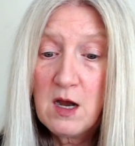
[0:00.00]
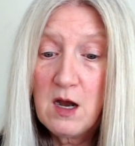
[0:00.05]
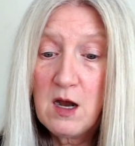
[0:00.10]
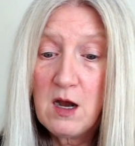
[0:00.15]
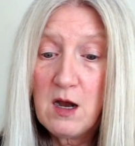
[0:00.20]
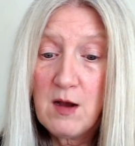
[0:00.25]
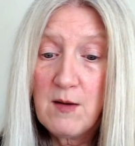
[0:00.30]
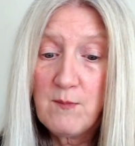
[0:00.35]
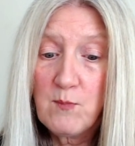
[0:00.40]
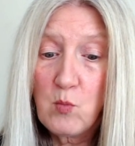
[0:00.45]

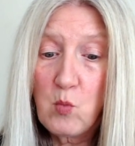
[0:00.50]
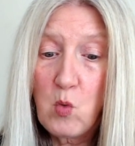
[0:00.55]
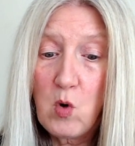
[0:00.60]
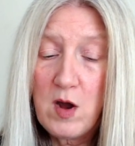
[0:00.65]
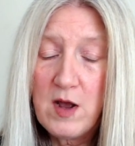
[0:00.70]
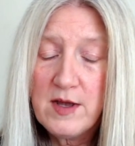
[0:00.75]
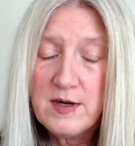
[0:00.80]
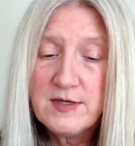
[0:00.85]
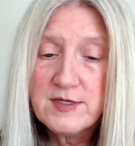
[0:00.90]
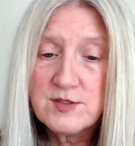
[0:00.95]
Um,
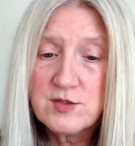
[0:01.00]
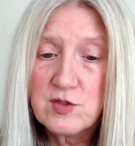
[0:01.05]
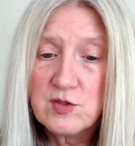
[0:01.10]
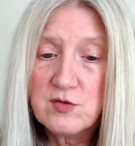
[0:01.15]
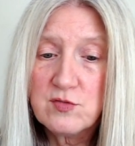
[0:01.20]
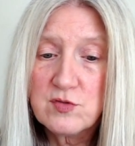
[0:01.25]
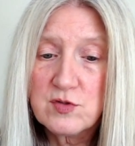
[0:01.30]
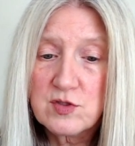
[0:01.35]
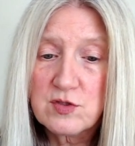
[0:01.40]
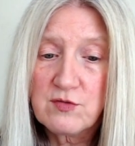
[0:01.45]
one is
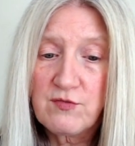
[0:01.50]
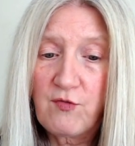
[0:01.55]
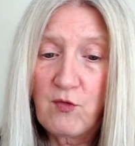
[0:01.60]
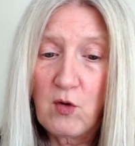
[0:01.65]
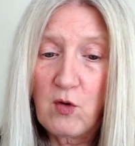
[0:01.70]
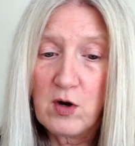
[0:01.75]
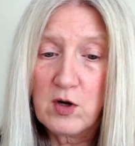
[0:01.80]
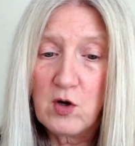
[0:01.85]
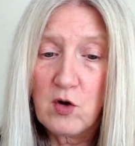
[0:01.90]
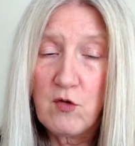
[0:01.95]
used
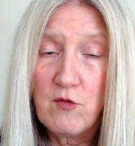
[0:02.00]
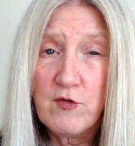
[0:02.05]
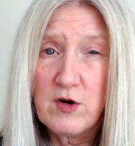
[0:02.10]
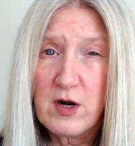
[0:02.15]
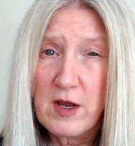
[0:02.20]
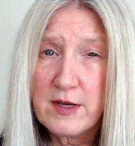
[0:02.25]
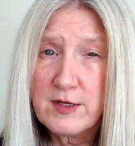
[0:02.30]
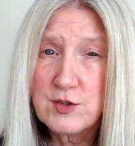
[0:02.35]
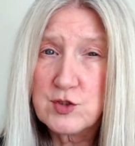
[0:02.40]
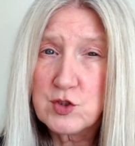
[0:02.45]
for an
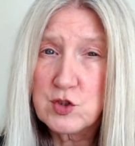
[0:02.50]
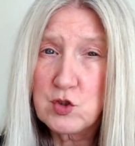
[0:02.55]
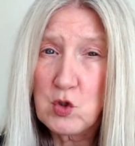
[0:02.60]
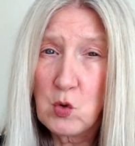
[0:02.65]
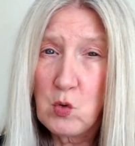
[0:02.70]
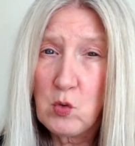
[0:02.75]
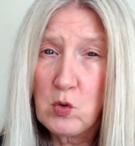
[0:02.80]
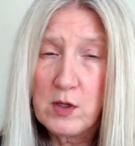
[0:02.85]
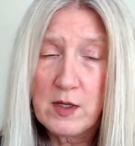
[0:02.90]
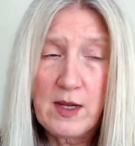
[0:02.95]
overnight
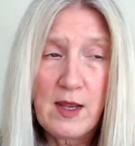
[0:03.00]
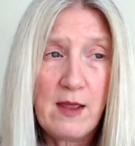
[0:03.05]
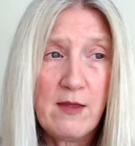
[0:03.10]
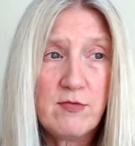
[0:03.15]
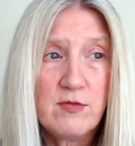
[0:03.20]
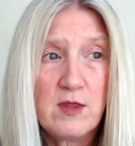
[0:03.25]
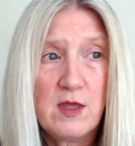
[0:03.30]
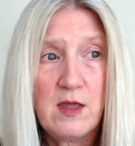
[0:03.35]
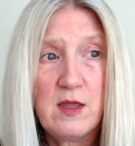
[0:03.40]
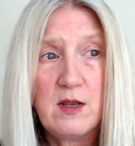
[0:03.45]
soak,
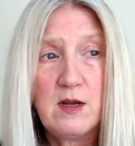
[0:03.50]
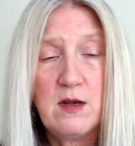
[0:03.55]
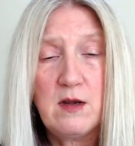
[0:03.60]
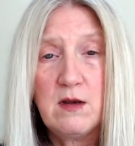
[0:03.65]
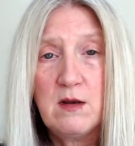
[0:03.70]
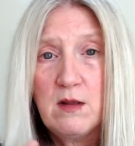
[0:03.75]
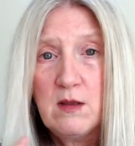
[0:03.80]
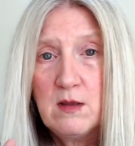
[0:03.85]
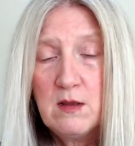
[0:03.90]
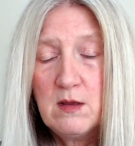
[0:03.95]
and
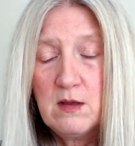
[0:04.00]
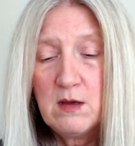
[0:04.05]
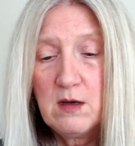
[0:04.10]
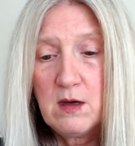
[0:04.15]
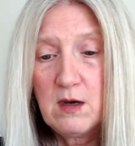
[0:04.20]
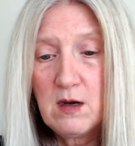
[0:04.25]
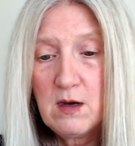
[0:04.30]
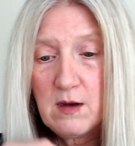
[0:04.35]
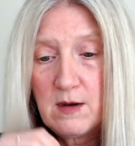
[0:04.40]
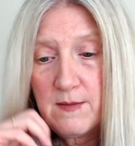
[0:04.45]
then
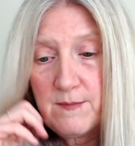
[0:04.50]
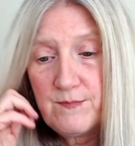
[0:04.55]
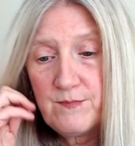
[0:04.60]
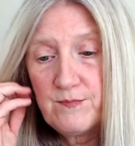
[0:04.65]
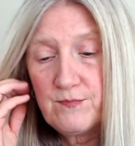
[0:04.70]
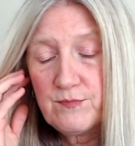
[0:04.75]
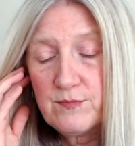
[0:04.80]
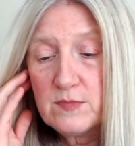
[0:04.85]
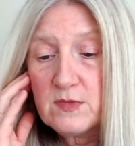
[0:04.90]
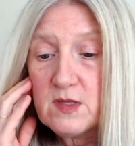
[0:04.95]

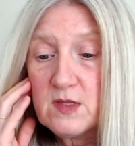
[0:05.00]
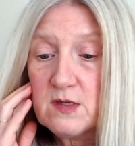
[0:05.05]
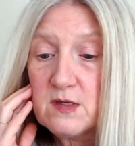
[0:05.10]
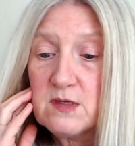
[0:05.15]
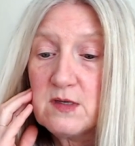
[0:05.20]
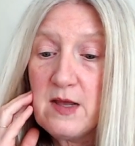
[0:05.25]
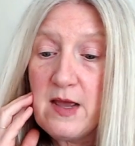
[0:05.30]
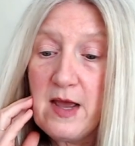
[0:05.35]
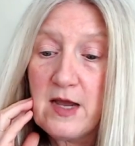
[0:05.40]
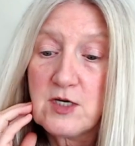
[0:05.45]
Um,
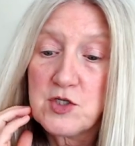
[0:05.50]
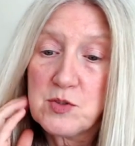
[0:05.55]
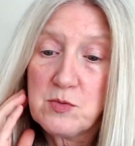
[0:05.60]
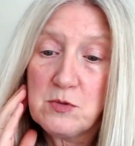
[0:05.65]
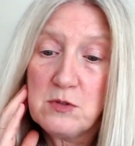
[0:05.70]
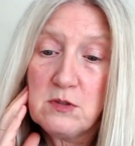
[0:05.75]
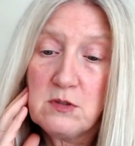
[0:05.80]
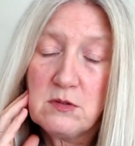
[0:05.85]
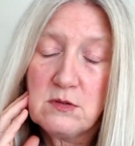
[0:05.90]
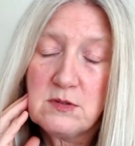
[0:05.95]
the
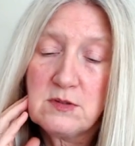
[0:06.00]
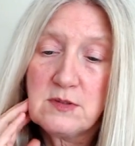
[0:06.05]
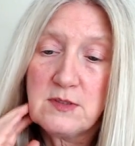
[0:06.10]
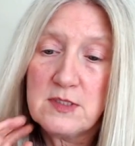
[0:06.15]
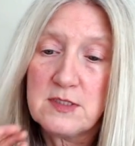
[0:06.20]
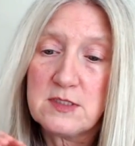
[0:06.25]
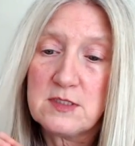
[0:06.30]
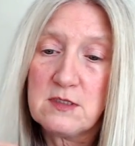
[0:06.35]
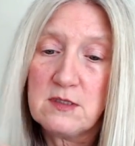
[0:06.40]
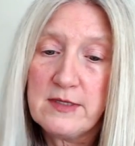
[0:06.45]
actual
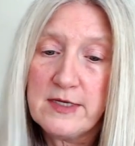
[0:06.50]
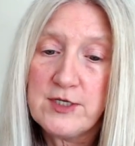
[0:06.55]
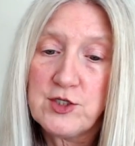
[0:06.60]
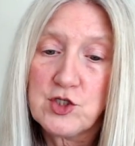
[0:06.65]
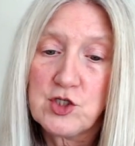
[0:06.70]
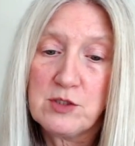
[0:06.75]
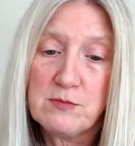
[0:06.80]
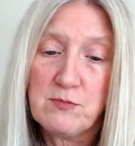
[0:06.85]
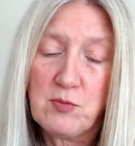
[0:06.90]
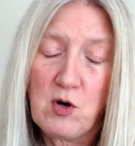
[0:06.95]

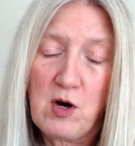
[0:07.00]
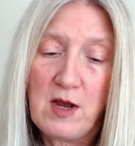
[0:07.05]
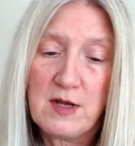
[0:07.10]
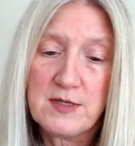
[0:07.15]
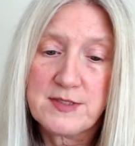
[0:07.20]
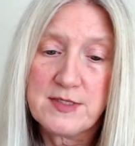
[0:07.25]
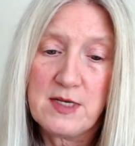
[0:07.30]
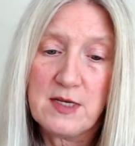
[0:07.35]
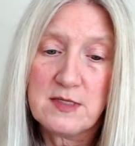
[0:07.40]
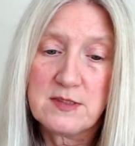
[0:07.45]
distillation
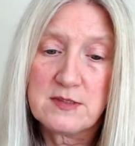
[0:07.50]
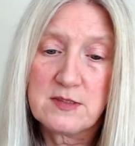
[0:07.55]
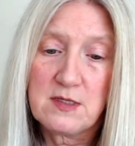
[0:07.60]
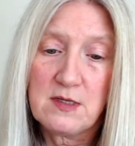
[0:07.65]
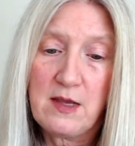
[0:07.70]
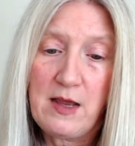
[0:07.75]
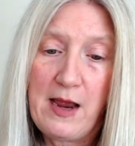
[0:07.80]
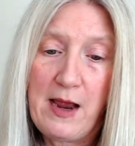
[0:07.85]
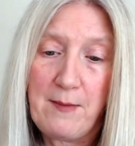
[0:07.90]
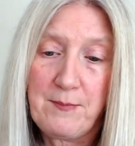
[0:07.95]
process
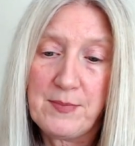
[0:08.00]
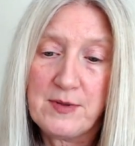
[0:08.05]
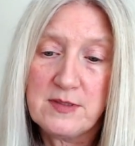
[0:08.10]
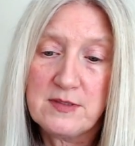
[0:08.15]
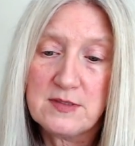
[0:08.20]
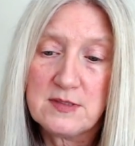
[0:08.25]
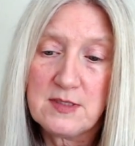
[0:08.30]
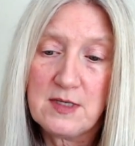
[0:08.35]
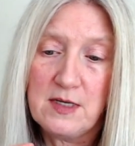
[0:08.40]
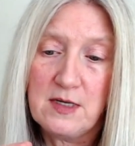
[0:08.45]

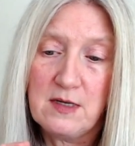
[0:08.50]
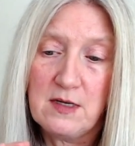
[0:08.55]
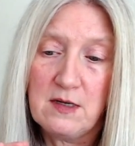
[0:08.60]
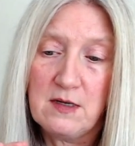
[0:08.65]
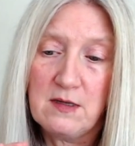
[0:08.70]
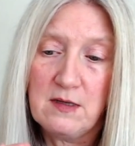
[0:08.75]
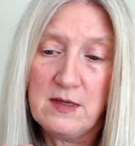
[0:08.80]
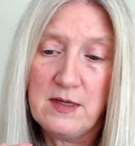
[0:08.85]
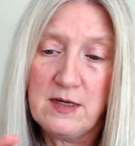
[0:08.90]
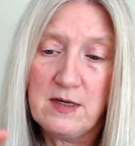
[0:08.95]
happens in
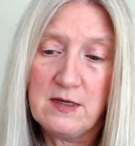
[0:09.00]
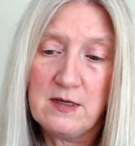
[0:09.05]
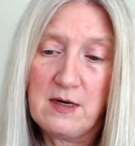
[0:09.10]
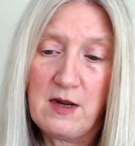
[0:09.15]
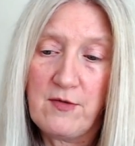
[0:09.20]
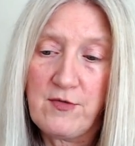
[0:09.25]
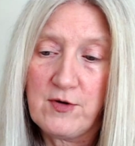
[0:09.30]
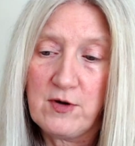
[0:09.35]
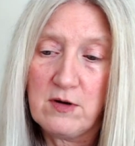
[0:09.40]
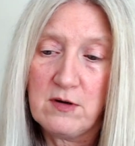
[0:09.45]
a in
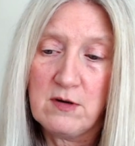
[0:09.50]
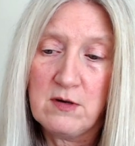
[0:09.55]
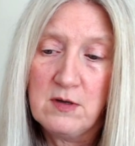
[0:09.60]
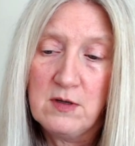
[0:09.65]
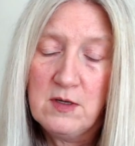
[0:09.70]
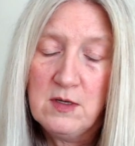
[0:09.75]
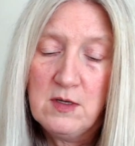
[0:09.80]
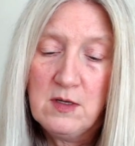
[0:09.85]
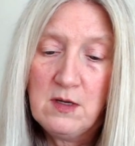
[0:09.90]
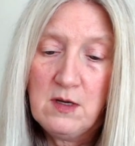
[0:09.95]
another
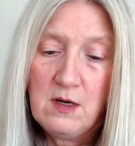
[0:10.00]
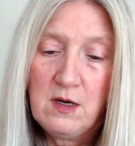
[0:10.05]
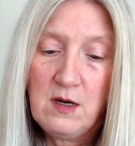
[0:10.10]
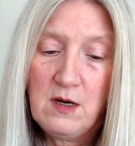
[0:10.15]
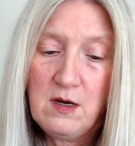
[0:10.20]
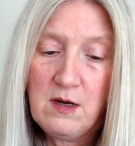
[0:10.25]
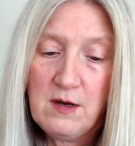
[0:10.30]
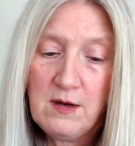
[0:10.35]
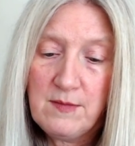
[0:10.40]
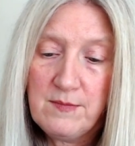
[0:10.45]

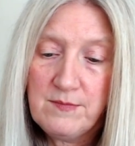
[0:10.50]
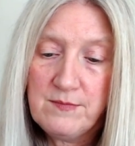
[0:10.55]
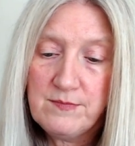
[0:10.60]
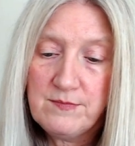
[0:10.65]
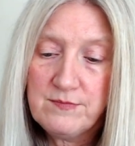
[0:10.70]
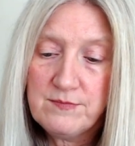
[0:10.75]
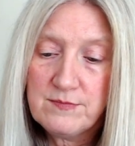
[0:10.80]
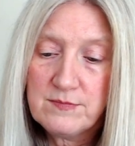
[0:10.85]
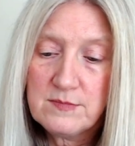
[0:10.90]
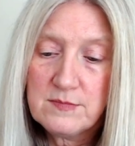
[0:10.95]

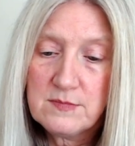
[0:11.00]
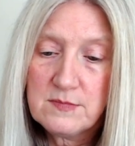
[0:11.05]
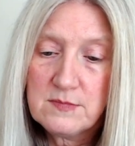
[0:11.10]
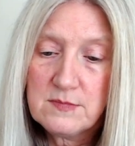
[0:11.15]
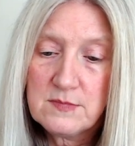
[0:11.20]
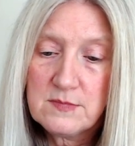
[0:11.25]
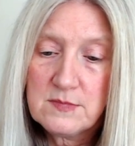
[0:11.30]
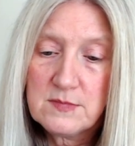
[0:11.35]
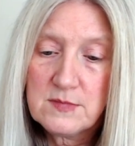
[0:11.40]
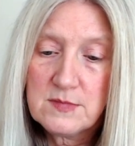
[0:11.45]
um,
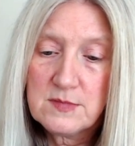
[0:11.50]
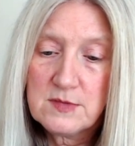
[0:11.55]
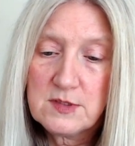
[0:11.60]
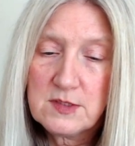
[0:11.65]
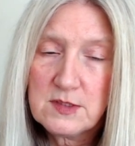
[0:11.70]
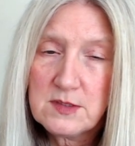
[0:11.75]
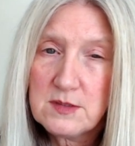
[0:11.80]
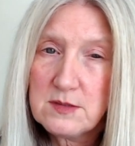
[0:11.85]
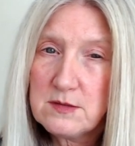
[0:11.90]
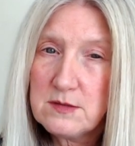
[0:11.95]

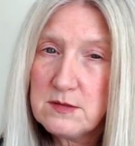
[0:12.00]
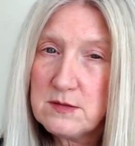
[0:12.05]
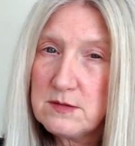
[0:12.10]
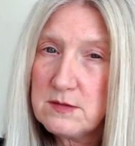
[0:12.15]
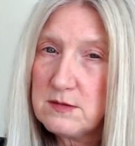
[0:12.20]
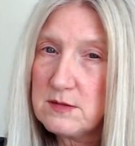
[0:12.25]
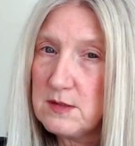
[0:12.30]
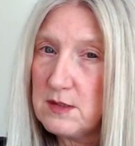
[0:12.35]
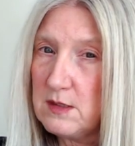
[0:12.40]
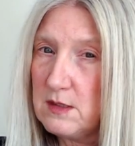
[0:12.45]

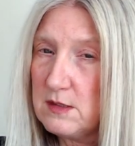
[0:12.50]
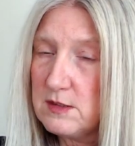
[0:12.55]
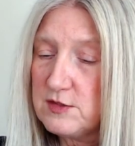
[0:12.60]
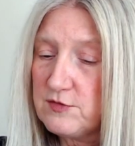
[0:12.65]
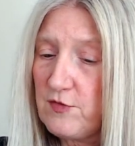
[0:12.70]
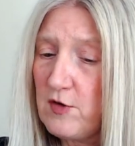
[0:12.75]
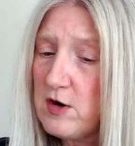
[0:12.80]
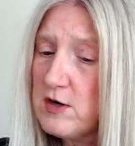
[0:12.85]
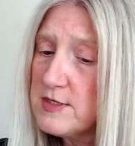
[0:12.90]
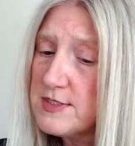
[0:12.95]
still,
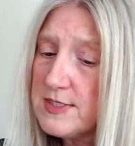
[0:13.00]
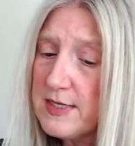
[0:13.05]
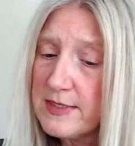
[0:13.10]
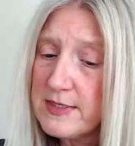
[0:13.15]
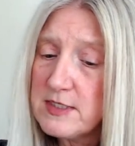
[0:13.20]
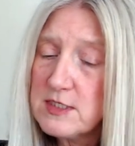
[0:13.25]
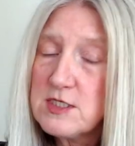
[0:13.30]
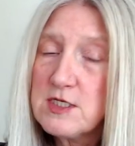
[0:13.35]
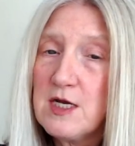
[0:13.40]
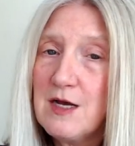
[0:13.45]
as far as I
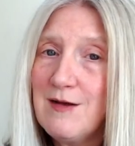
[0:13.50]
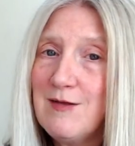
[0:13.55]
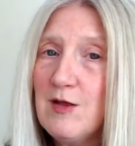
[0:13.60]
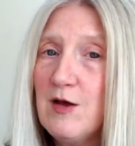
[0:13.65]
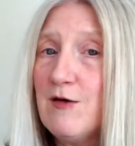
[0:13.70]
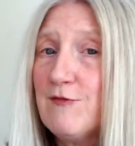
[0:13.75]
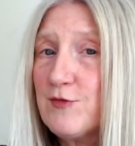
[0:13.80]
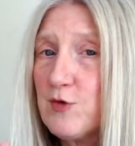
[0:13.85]
can tell.